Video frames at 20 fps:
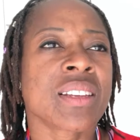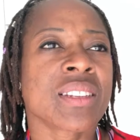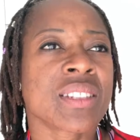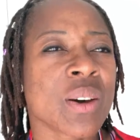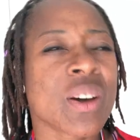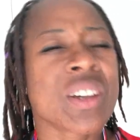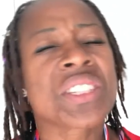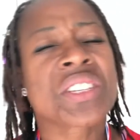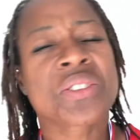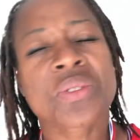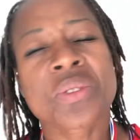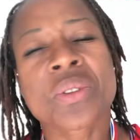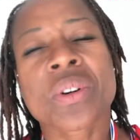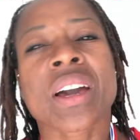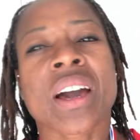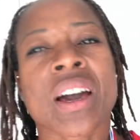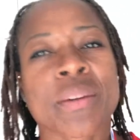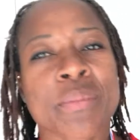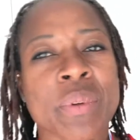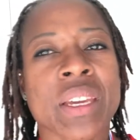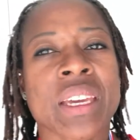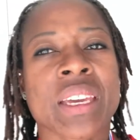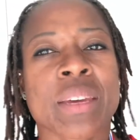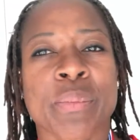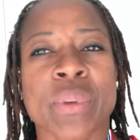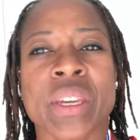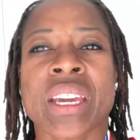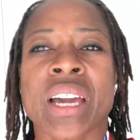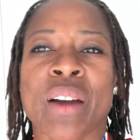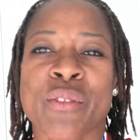So I just thought I'd
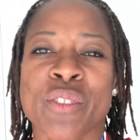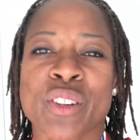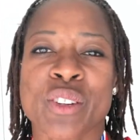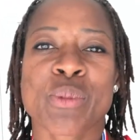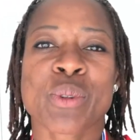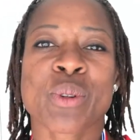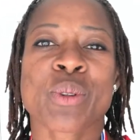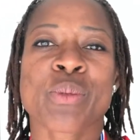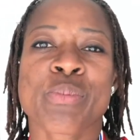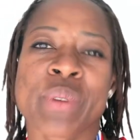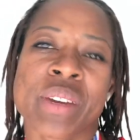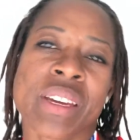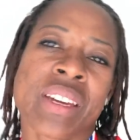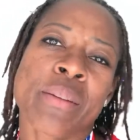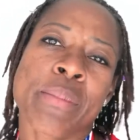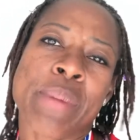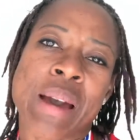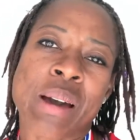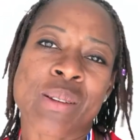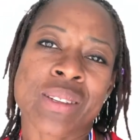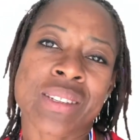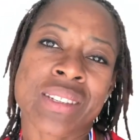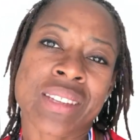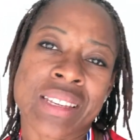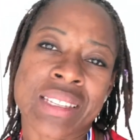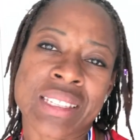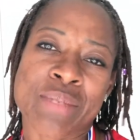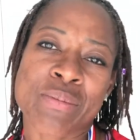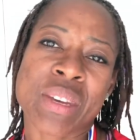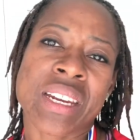be comfortable, be about
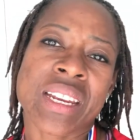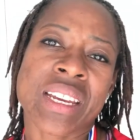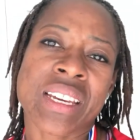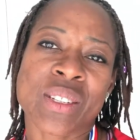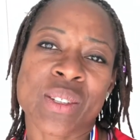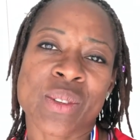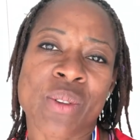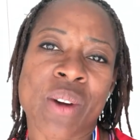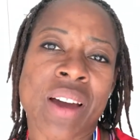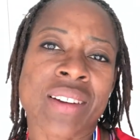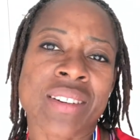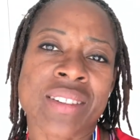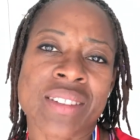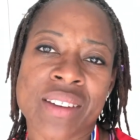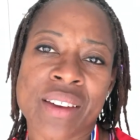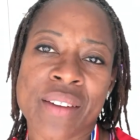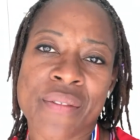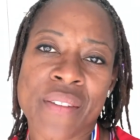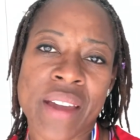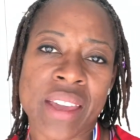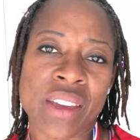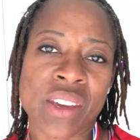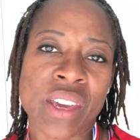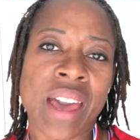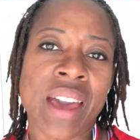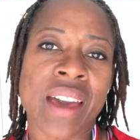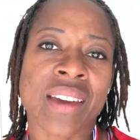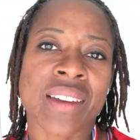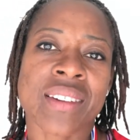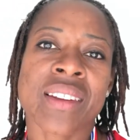6 minutes or under if I
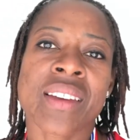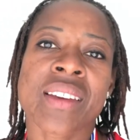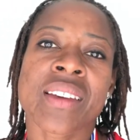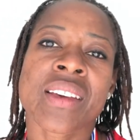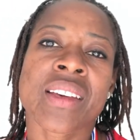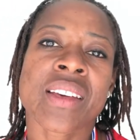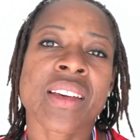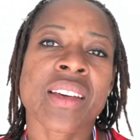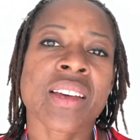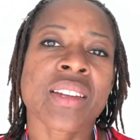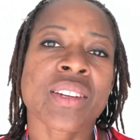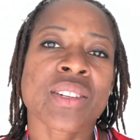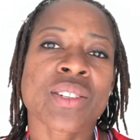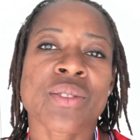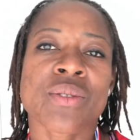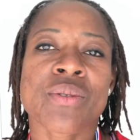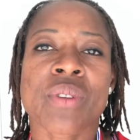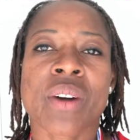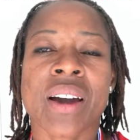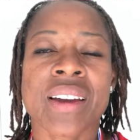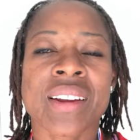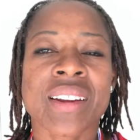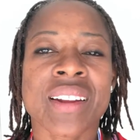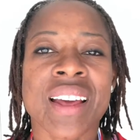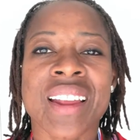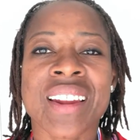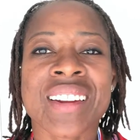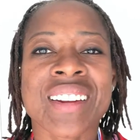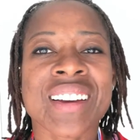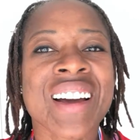can to run.
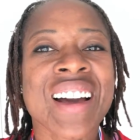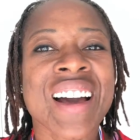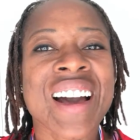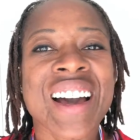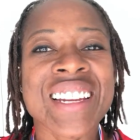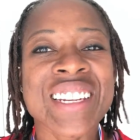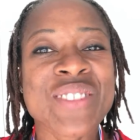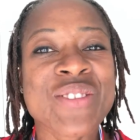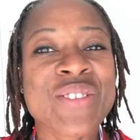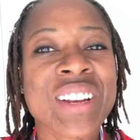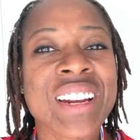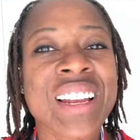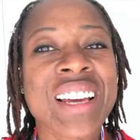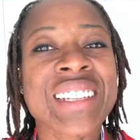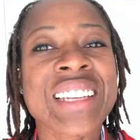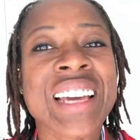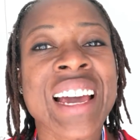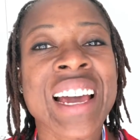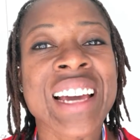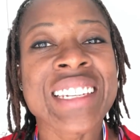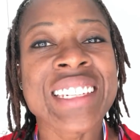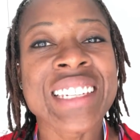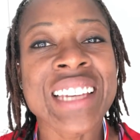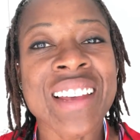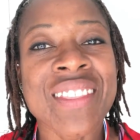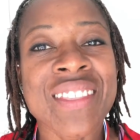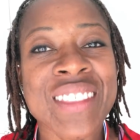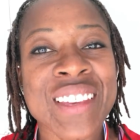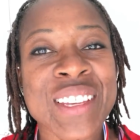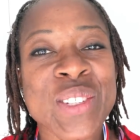And I didn't realise I had
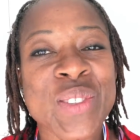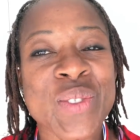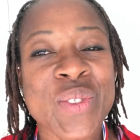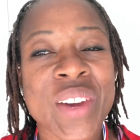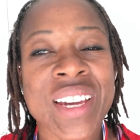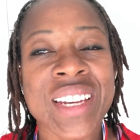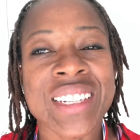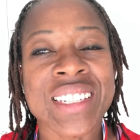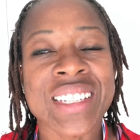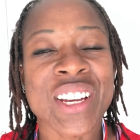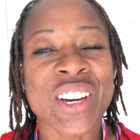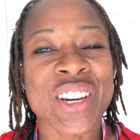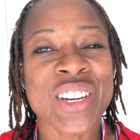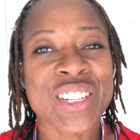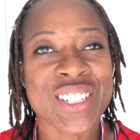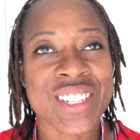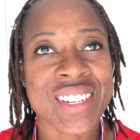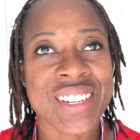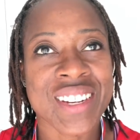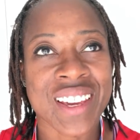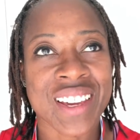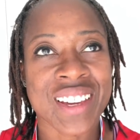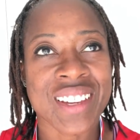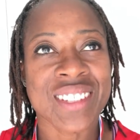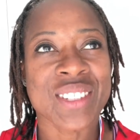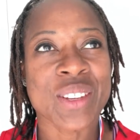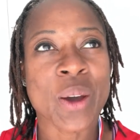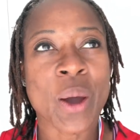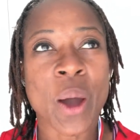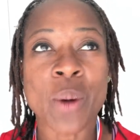done this race last year,
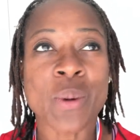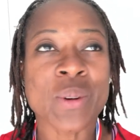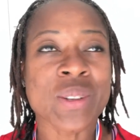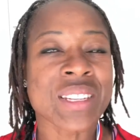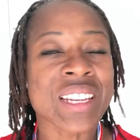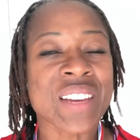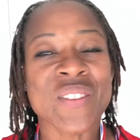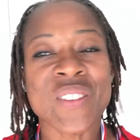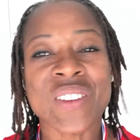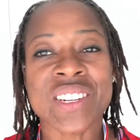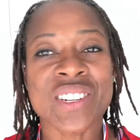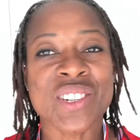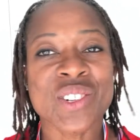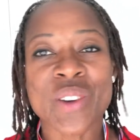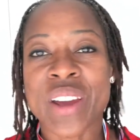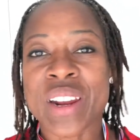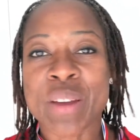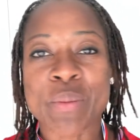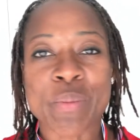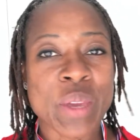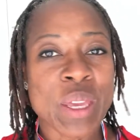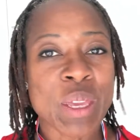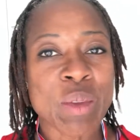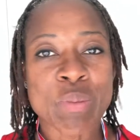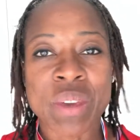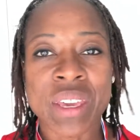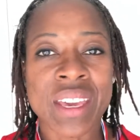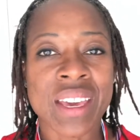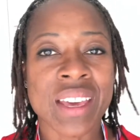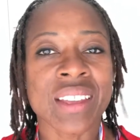so I wasn't even trying to
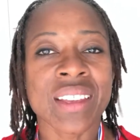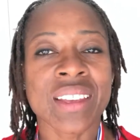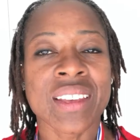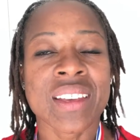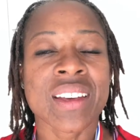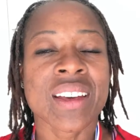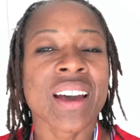PB it.